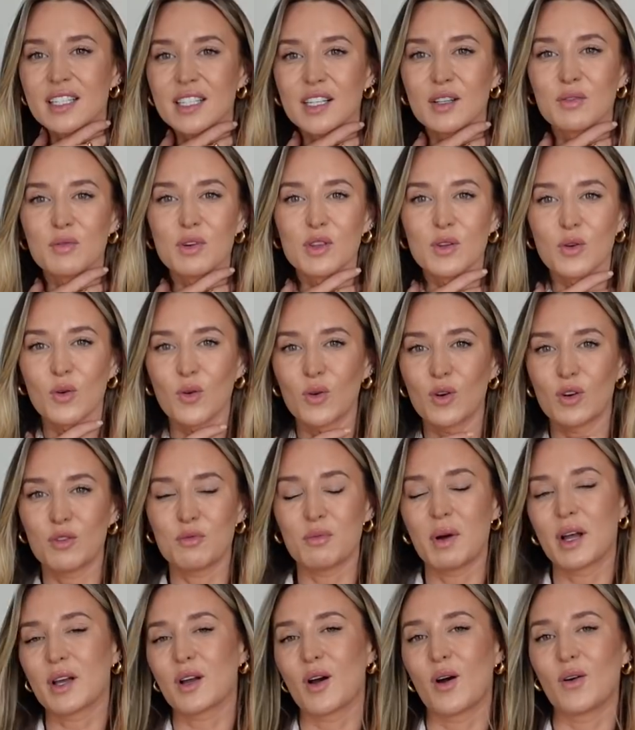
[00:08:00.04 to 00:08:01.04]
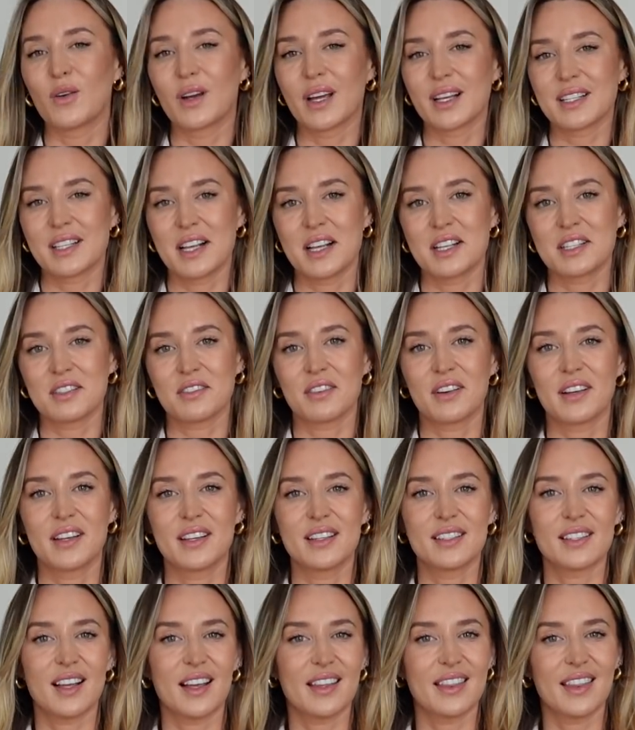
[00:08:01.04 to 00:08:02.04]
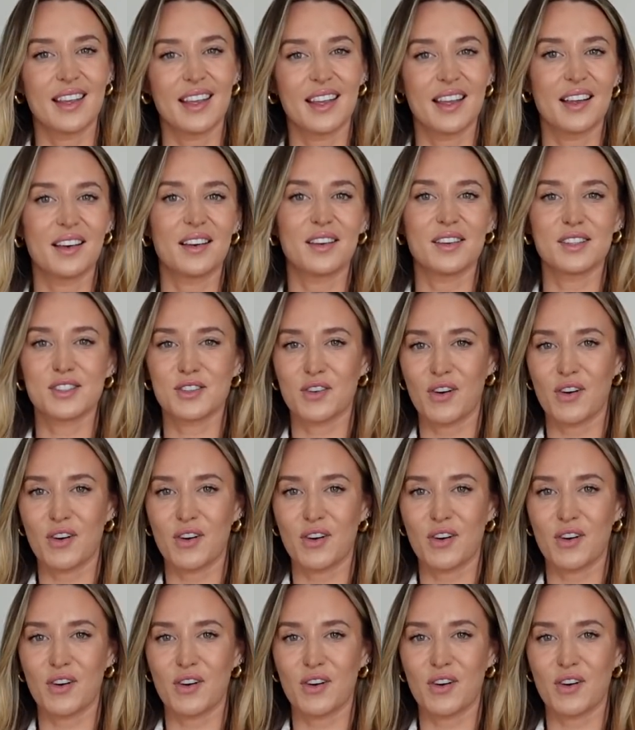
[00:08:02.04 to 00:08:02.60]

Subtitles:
in with all of my gold accessories. I think it looks